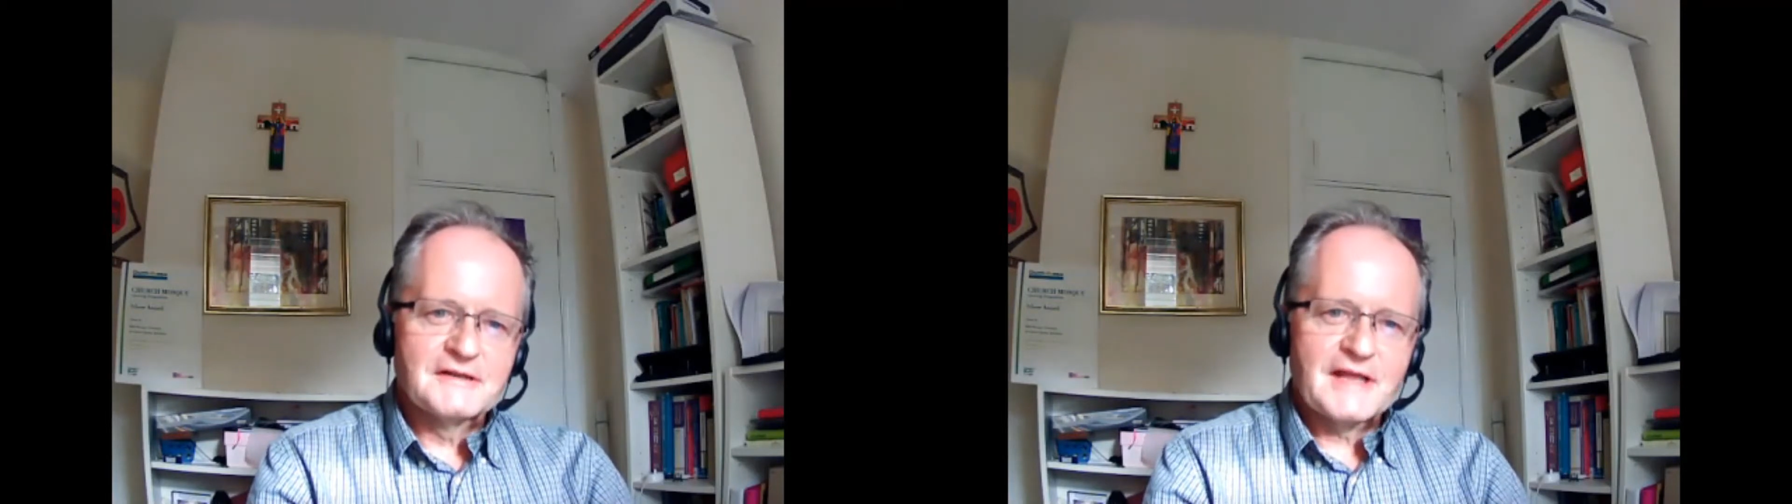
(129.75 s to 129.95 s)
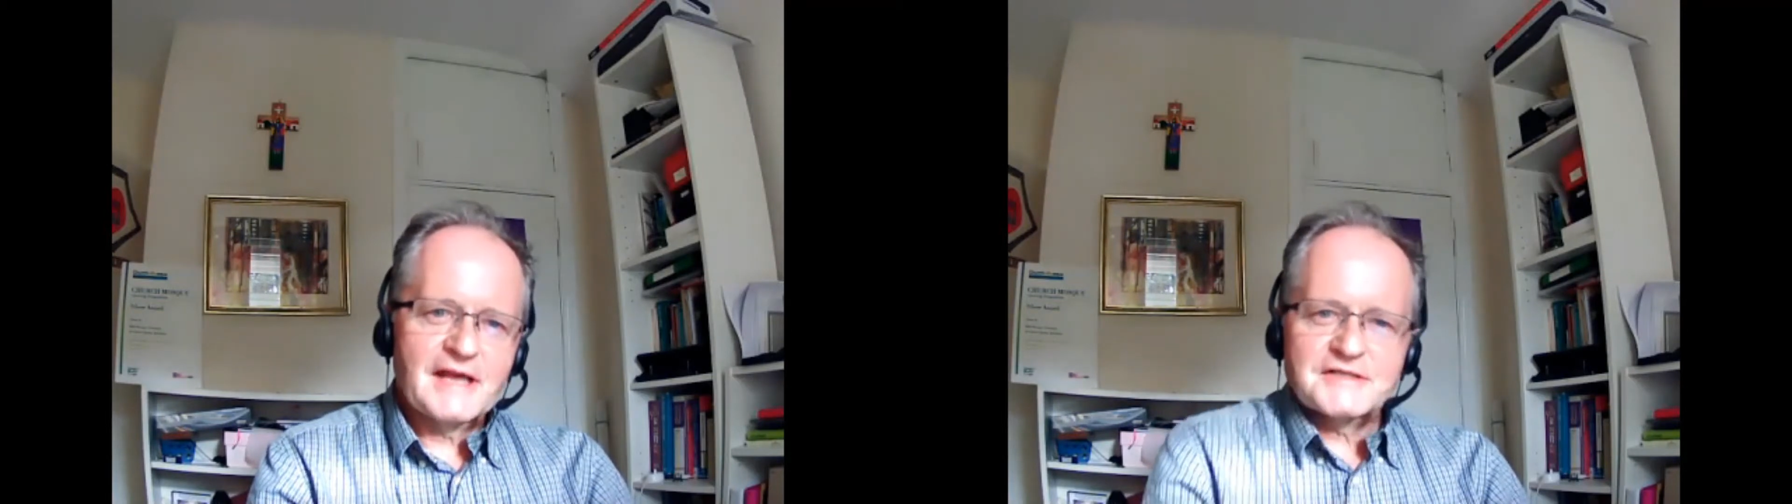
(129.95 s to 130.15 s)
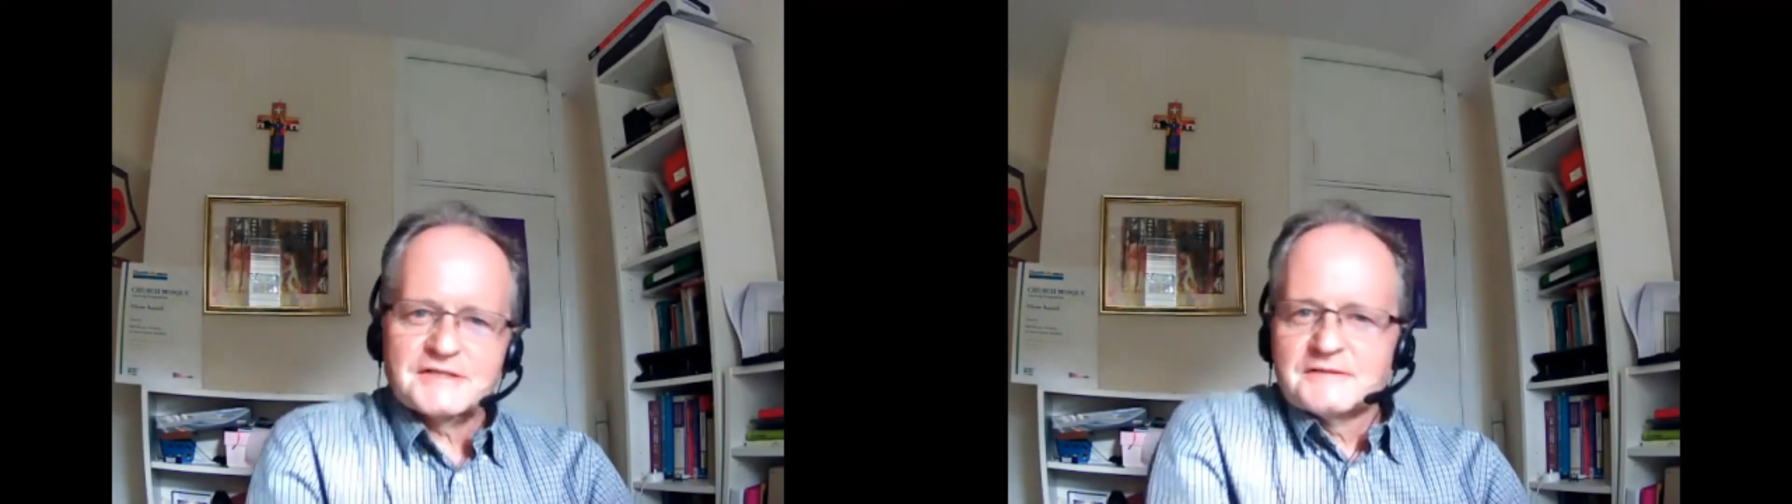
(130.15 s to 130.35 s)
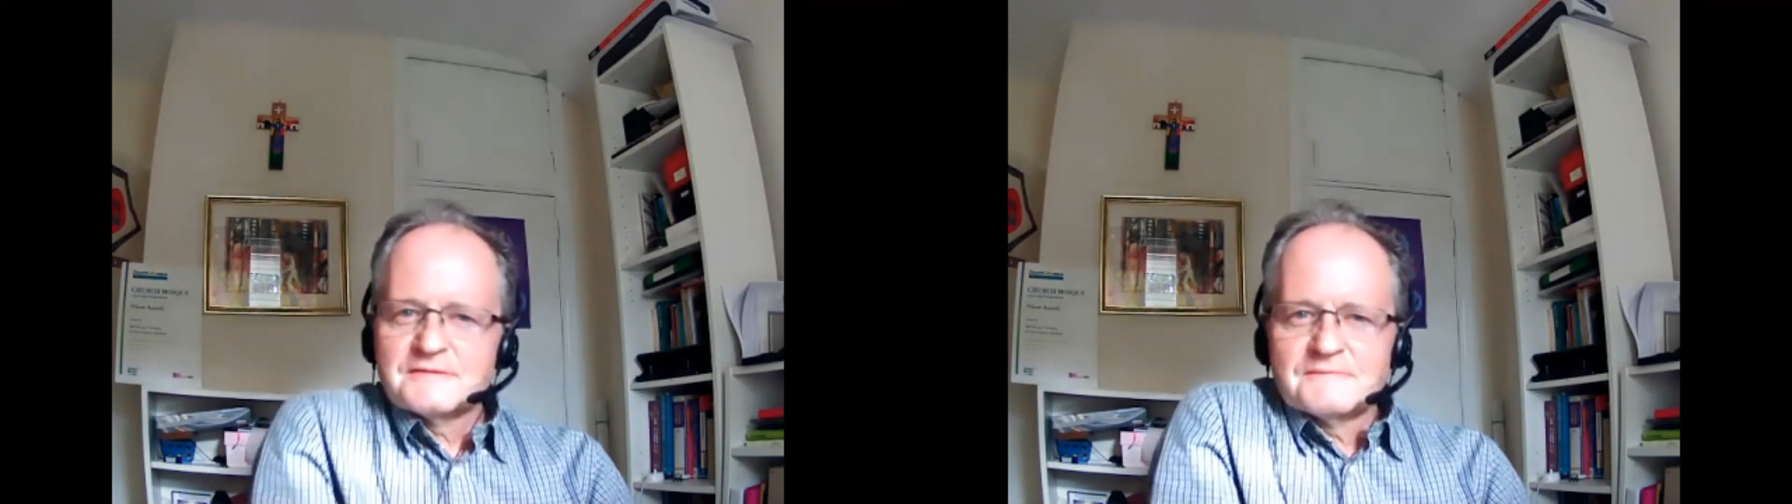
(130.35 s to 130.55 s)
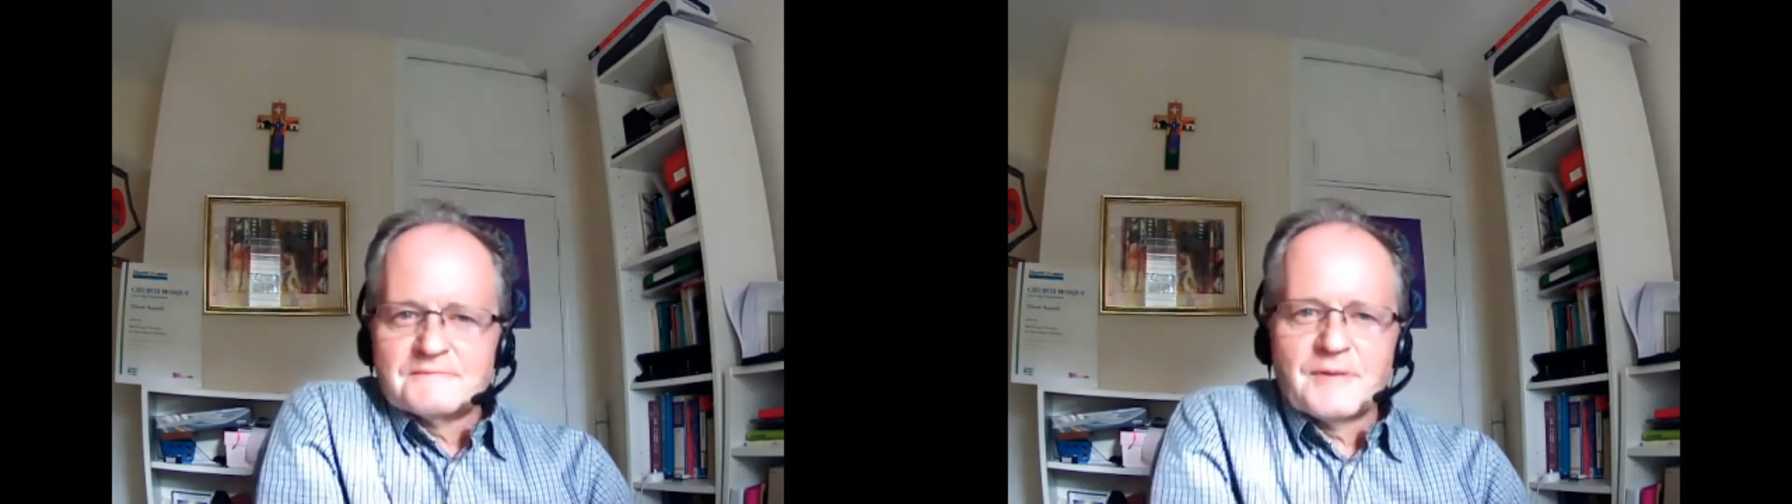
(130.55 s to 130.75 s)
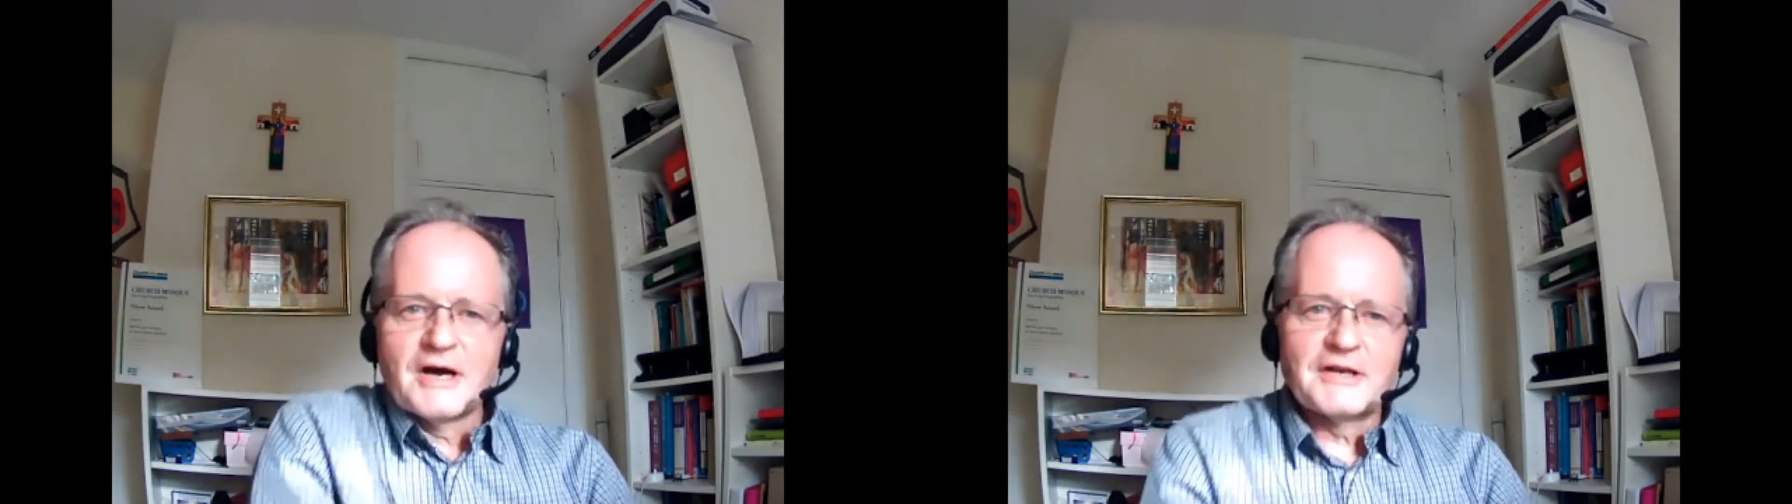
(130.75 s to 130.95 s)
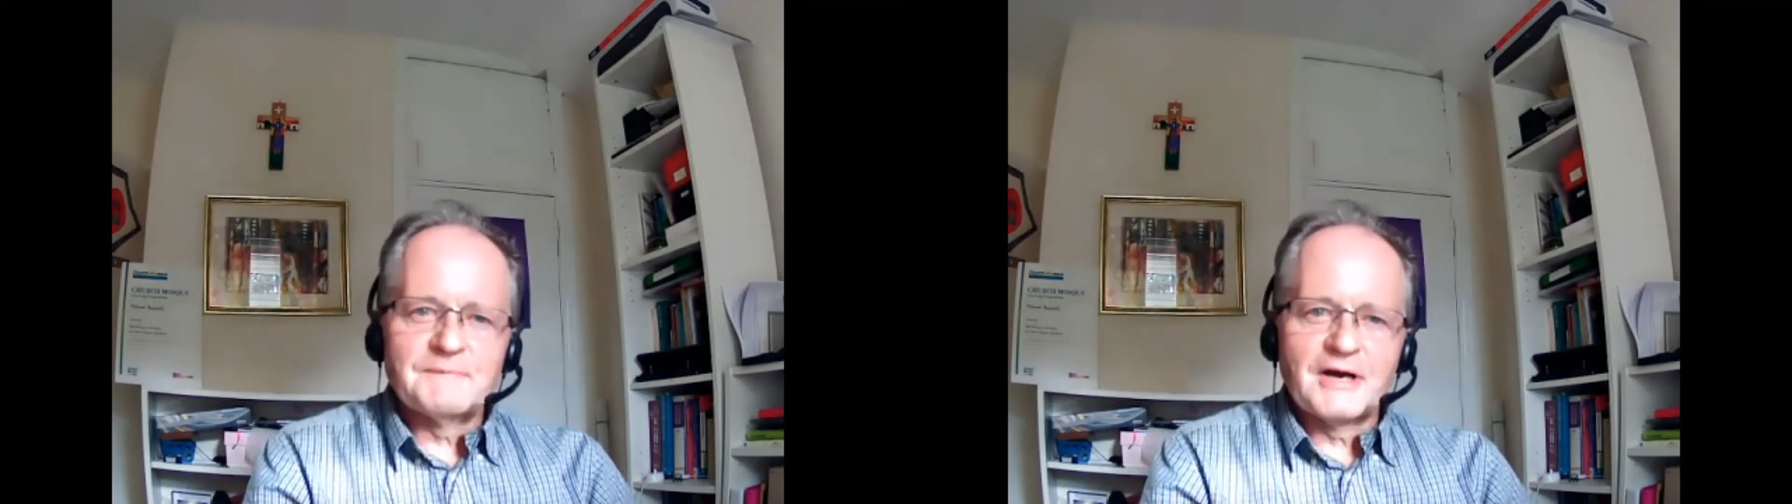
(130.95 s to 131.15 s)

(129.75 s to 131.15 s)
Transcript: That's part and